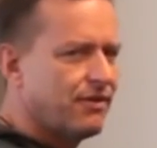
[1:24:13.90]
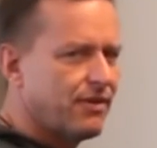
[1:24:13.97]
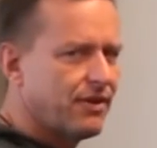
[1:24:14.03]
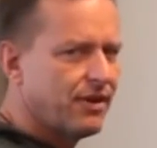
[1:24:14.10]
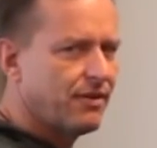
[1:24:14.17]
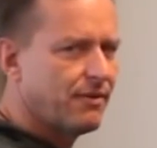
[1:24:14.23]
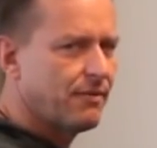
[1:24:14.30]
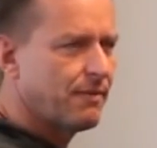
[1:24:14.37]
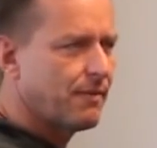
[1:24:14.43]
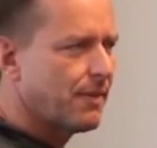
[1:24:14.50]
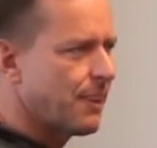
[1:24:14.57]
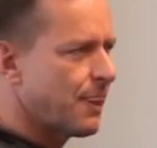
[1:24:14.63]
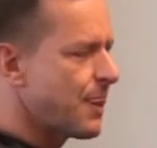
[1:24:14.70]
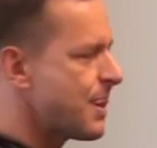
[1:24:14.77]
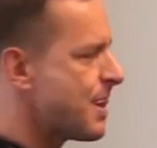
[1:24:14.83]
story.
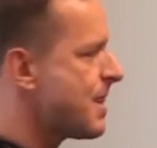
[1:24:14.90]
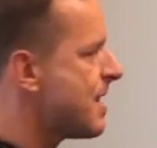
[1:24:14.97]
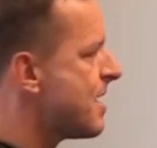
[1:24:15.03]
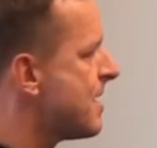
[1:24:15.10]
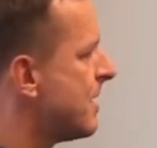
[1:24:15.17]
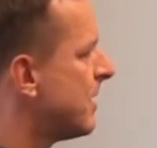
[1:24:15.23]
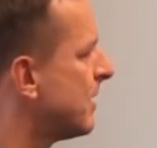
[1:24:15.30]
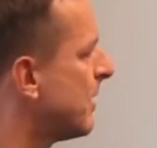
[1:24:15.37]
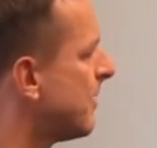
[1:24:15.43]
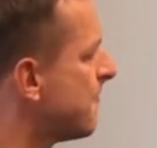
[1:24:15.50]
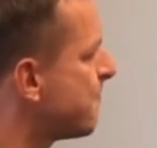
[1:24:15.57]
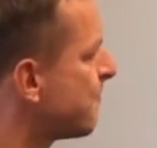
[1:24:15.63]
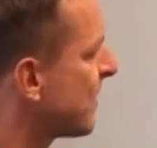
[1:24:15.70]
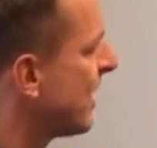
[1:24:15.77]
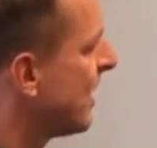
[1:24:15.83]

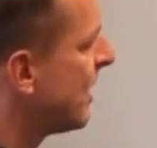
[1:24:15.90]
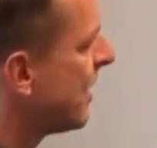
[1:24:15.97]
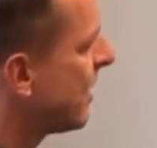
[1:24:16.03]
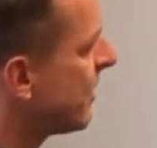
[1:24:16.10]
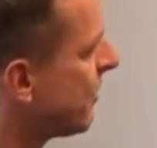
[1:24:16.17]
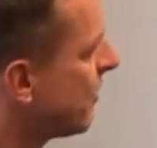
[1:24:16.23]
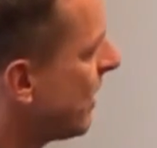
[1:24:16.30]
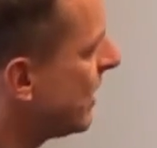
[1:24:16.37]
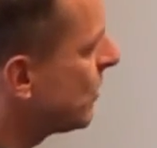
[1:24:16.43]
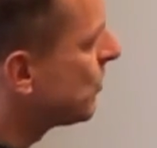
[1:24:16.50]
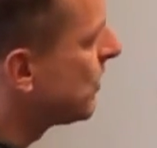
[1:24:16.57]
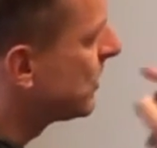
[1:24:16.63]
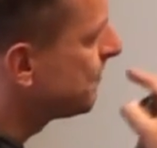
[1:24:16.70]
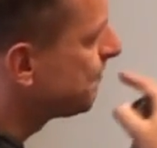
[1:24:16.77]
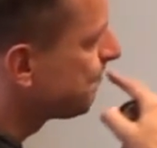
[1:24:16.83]
Yeah. The
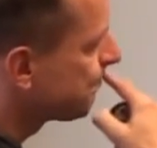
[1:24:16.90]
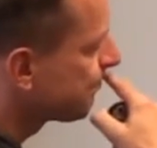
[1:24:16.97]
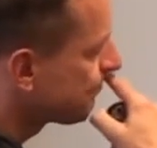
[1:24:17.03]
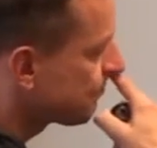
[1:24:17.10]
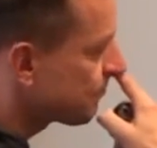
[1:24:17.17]
right one